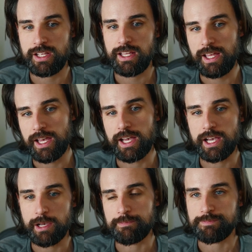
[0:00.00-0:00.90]

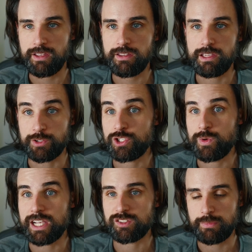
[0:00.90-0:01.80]
um, you know,
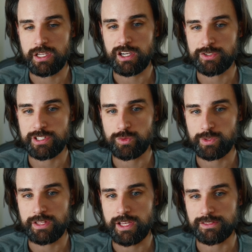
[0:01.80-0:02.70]
2x would be
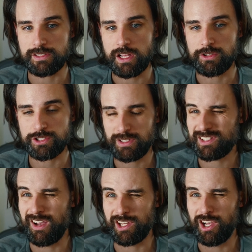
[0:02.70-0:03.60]
$120,000. So let's
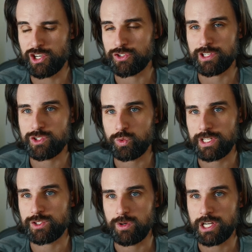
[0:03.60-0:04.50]
call it
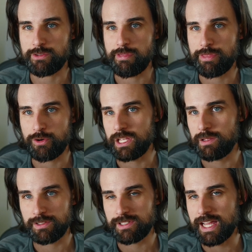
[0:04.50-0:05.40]
120 to 130.
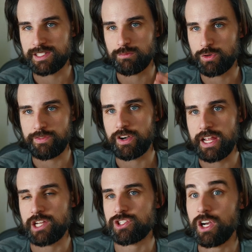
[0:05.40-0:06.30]
Let's add some more
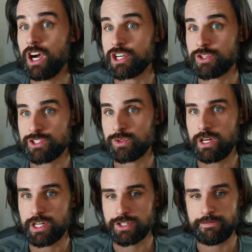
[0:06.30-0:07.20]
variation, 100 to
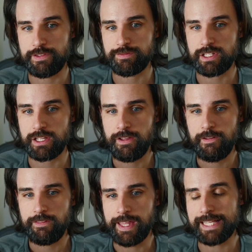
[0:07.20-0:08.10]
150.
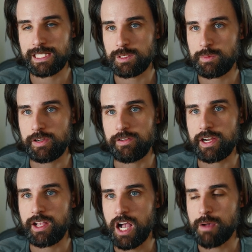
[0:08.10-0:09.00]
That seems to be a very
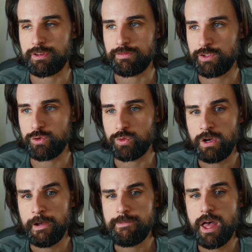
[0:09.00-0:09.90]
common view
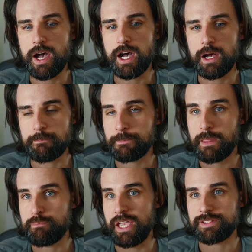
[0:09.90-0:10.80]
um,
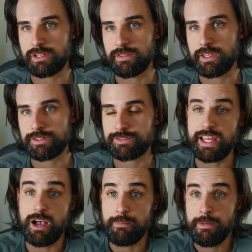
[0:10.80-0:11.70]
based on this. Now,